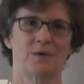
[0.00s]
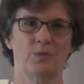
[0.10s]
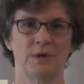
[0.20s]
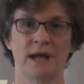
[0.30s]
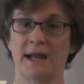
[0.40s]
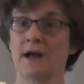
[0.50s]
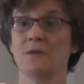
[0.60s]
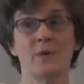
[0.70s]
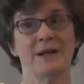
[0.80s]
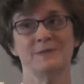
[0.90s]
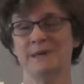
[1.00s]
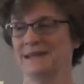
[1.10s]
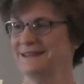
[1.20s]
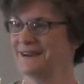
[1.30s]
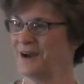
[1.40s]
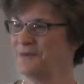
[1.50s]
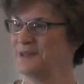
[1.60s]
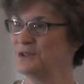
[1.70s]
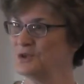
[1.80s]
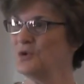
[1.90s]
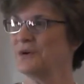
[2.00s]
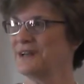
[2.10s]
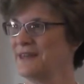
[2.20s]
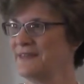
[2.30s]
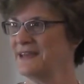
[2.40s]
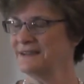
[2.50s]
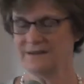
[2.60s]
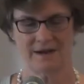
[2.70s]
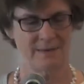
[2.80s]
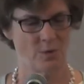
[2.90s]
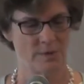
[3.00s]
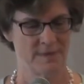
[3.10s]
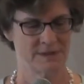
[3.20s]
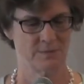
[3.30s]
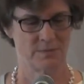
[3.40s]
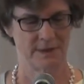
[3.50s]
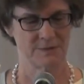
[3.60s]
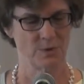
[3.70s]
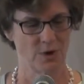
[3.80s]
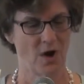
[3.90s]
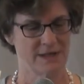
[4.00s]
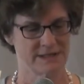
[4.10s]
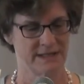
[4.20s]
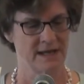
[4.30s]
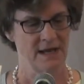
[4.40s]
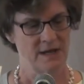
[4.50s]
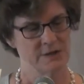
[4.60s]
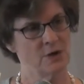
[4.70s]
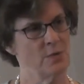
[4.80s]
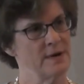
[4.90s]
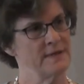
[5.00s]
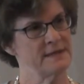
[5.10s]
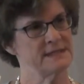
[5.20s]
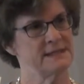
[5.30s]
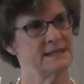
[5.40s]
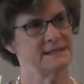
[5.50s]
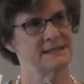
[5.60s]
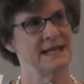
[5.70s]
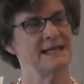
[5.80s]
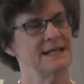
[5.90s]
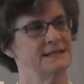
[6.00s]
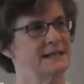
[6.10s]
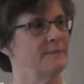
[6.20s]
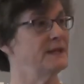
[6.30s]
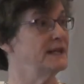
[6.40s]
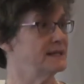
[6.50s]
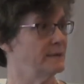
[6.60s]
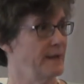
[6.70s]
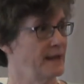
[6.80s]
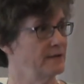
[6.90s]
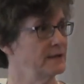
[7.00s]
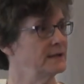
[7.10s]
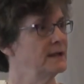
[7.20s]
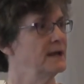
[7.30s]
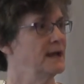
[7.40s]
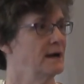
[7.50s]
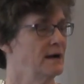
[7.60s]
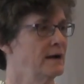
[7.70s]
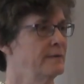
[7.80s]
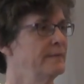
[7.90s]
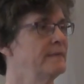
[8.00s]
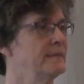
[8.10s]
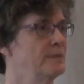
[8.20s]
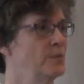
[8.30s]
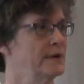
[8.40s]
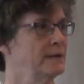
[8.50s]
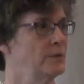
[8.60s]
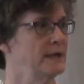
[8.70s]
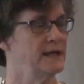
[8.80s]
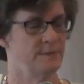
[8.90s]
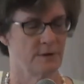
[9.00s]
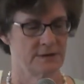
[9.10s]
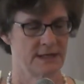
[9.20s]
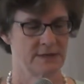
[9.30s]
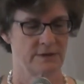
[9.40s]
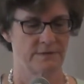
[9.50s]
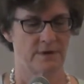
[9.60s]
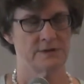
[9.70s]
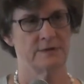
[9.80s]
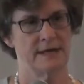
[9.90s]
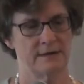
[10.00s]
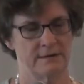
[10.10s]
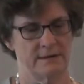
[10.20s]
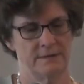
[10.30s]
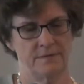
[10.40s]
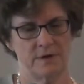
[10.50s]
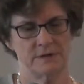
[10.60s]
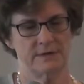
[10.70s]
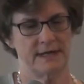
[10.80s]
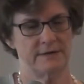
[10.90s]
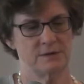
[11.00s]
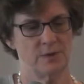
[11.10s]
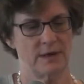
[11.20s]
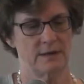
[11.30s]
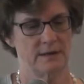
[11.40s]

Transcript: would not otherwise be insured, I think, or much more costly. So where the state has stepped in as the parent, where we keep those kids on foster care, in foster care as well.